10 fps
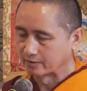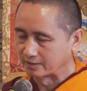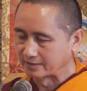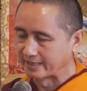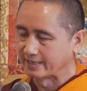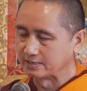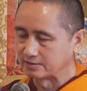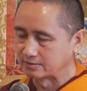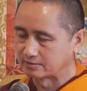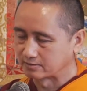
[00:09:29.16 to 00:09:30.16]
the
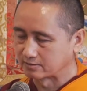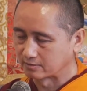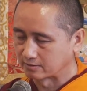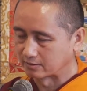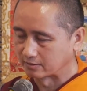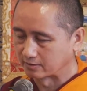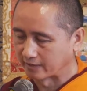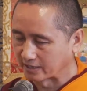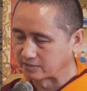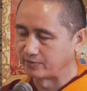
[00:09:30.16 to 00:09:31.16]
taste, uh, the
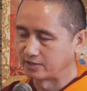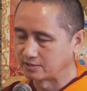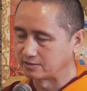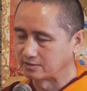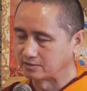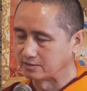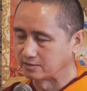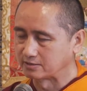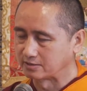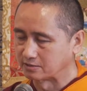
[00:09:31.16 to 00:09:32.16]
experiences
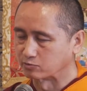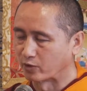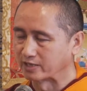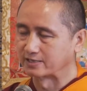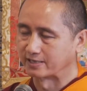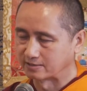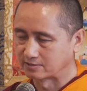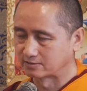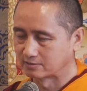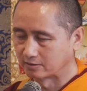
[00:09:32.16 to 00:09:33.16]
is, is one
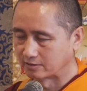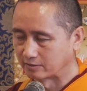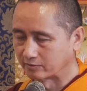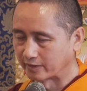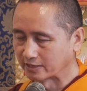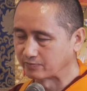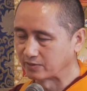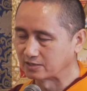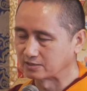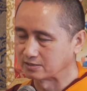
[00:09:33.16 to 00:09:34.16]
taste, you know,
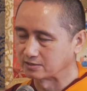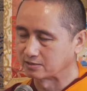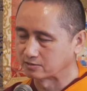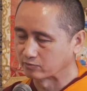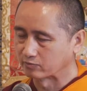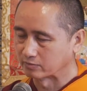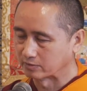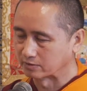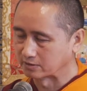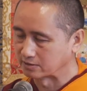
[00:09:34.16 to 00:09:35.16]
experiences is,
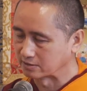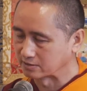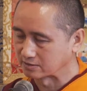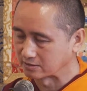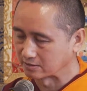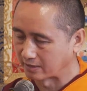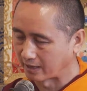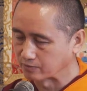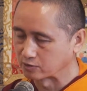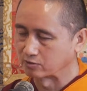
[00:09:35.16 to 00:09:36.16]
is, is as
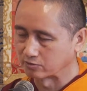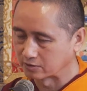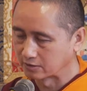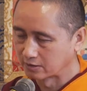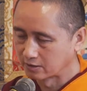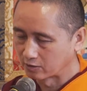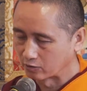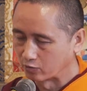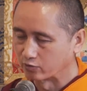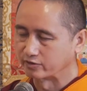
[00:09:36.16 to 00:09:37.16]
absolute
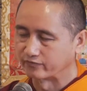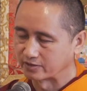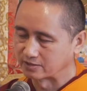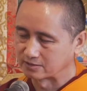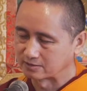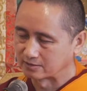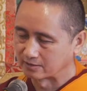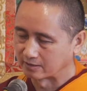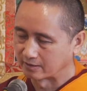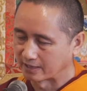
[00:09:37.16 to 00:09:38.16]
no difference
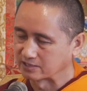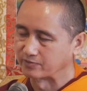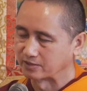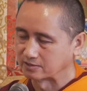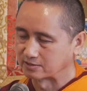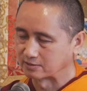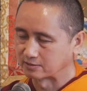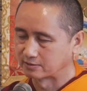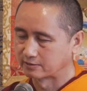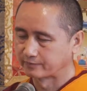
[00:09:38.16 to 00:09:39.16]
uh,
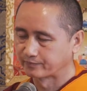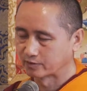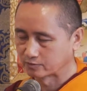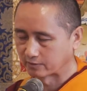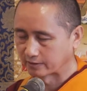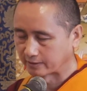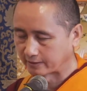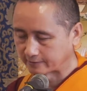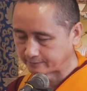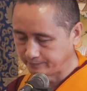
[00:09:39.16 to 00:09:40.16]
experiences, so like that.